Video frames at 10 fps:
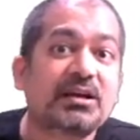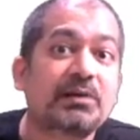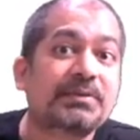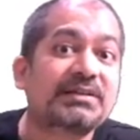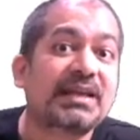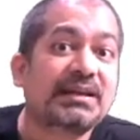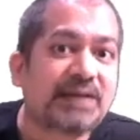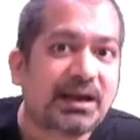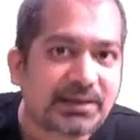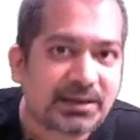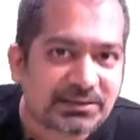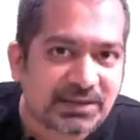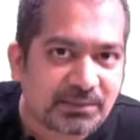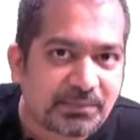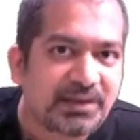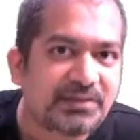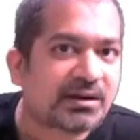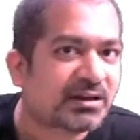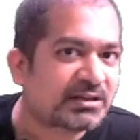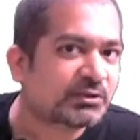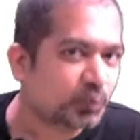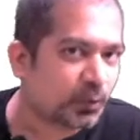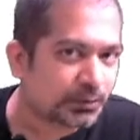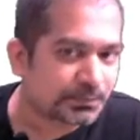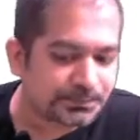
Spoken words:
companies like Tata's, like Mahindra's and so on.